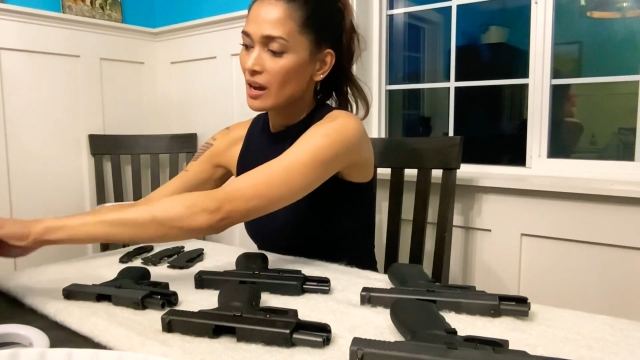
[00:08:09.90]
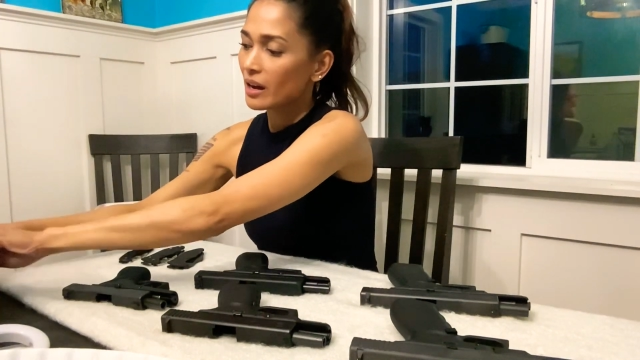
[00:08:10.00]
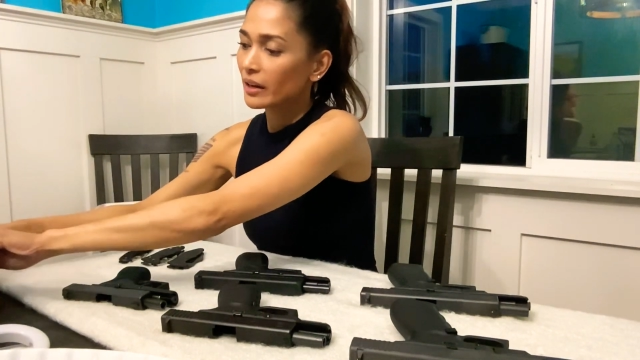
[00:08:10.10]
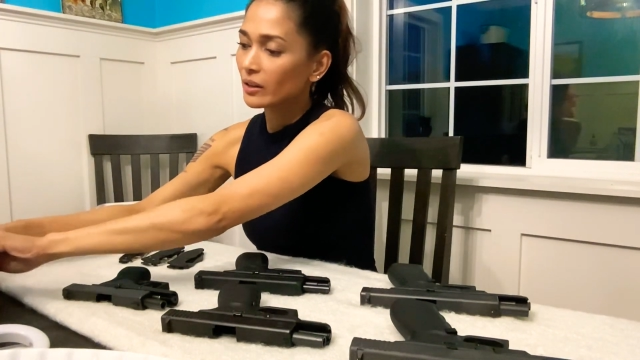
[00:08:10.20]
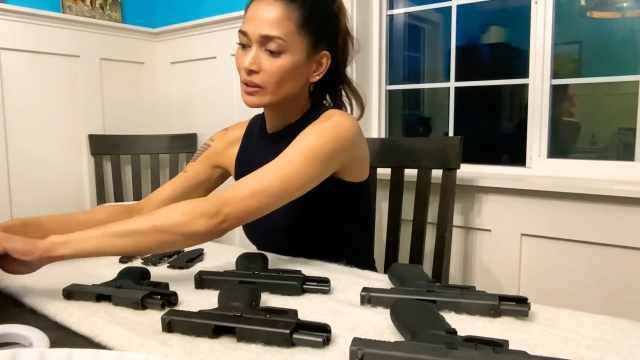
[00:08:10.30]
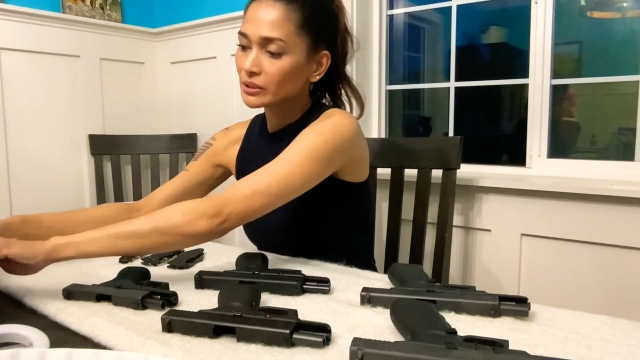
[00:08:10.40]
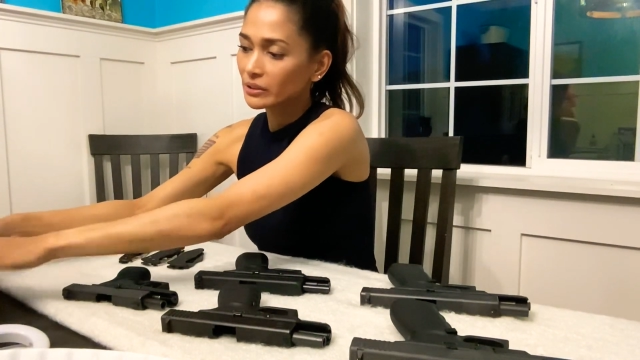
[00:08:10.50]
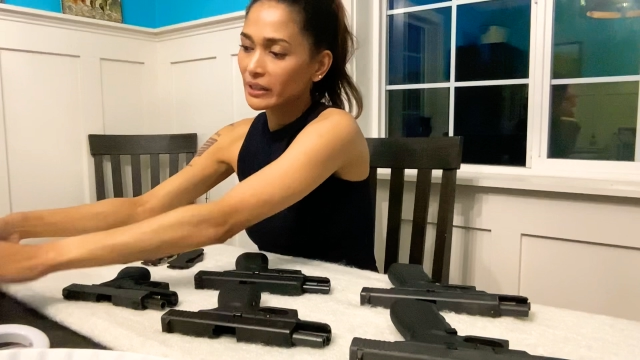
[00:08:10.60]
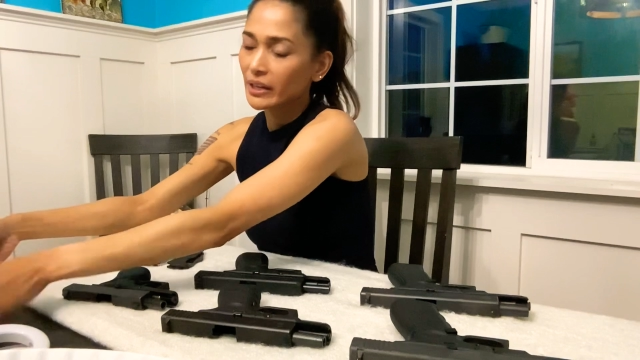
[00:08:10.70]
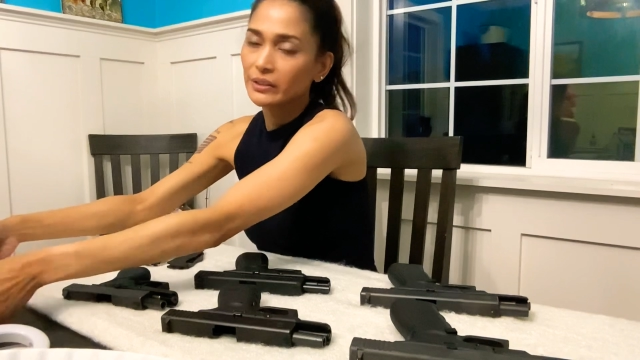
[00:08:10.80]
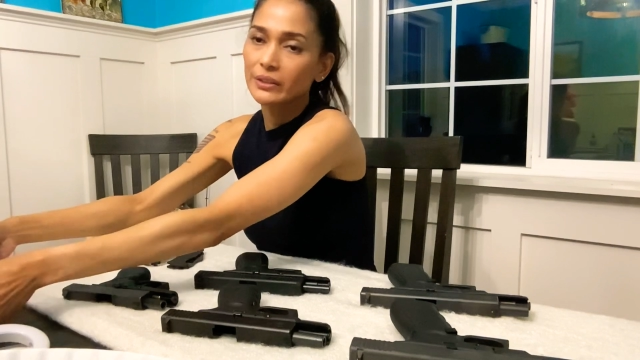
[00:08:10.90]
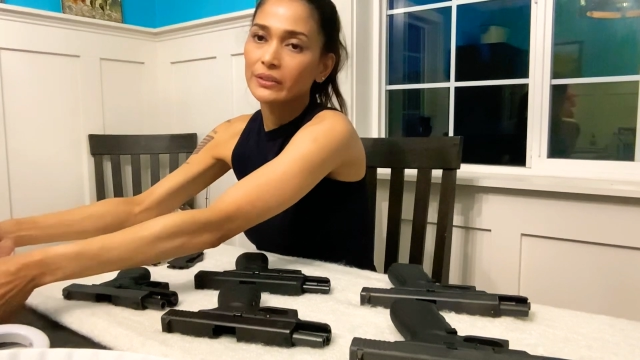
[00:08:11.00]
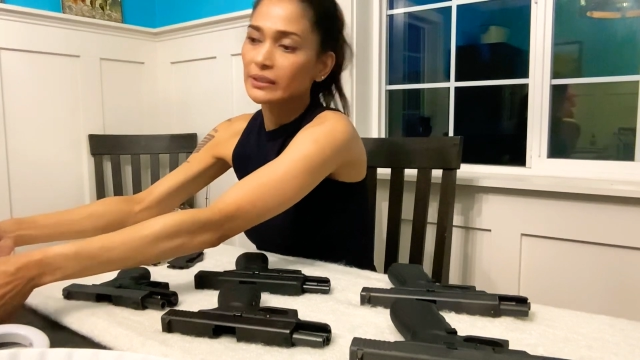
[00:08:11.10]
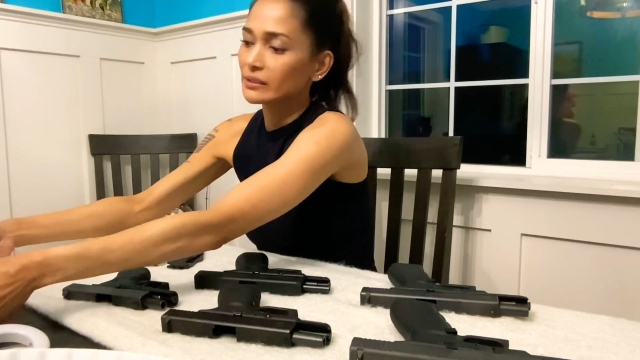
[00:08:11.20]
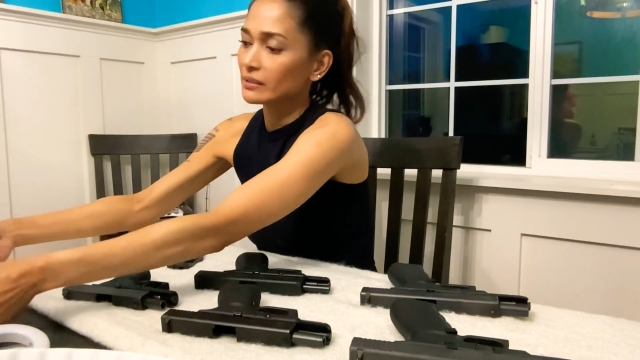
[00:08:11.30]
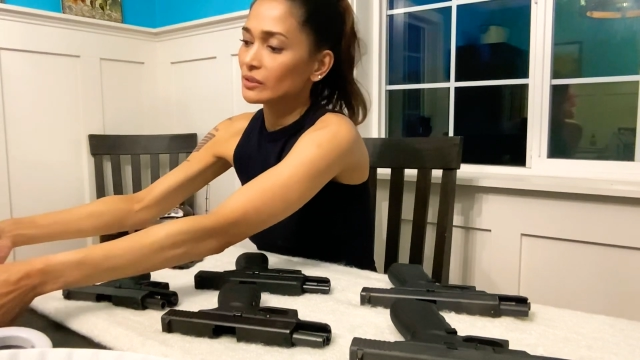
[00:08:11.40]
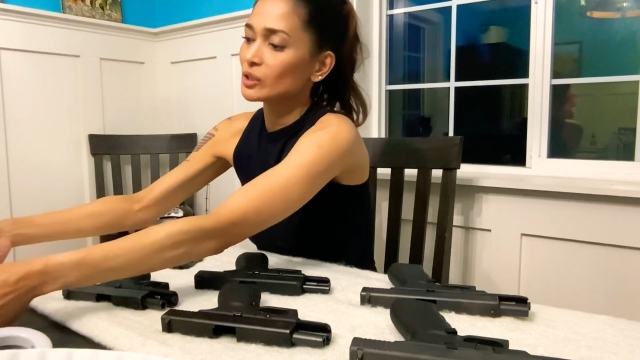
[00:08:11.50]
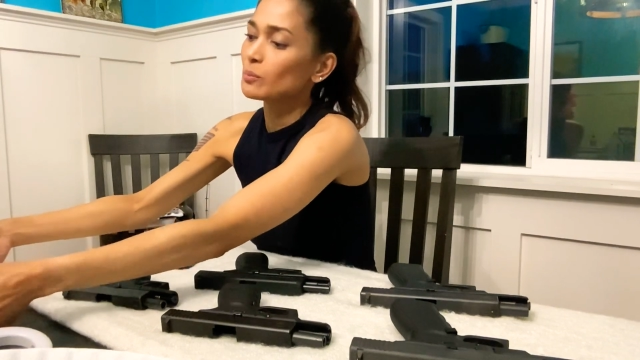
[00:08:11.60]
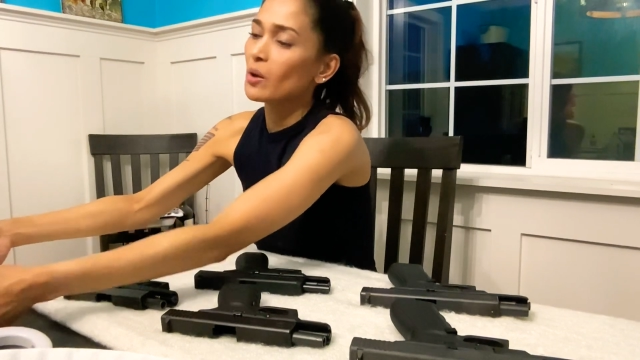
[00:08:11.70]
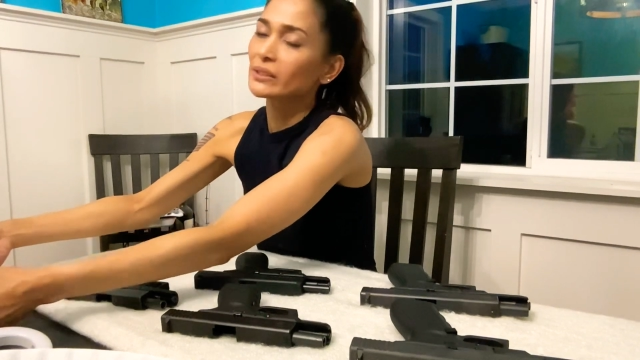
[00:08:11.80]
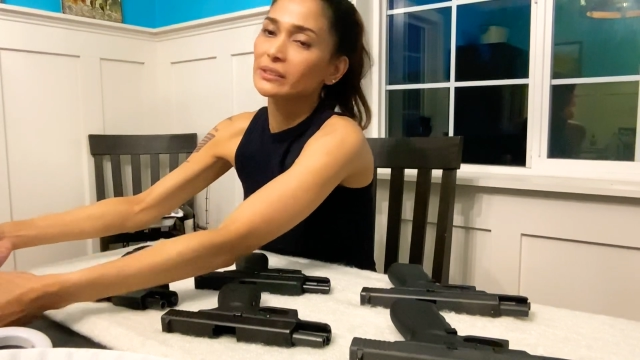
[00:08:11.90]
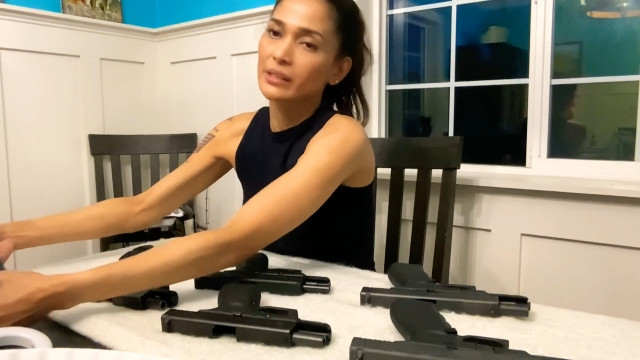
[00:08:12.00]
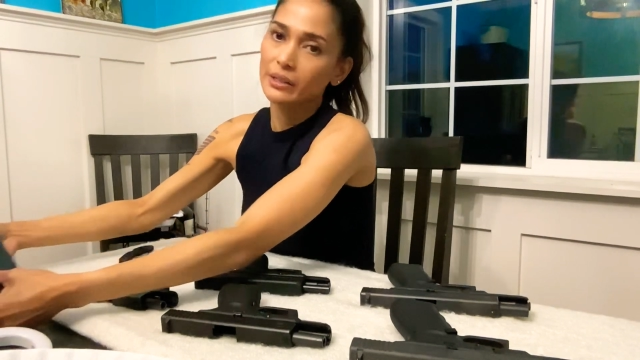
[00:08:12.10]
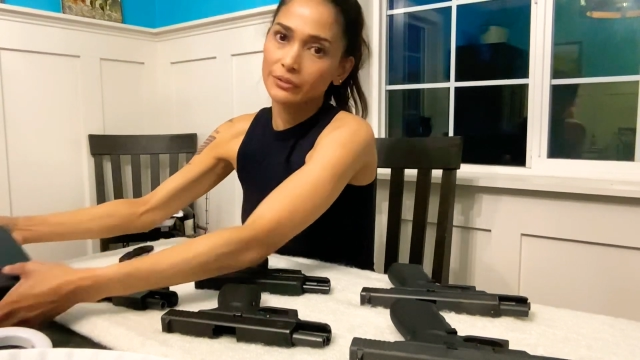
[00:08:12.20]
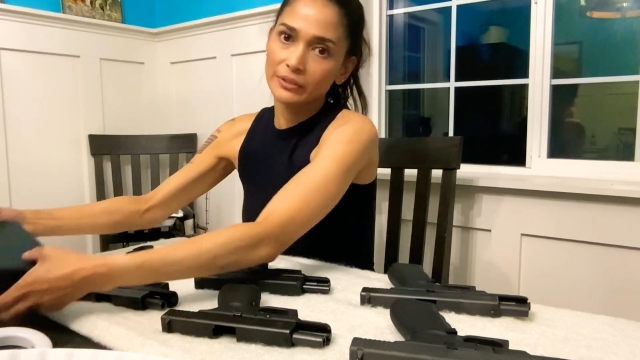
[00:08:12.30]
I also carry this in a small safe,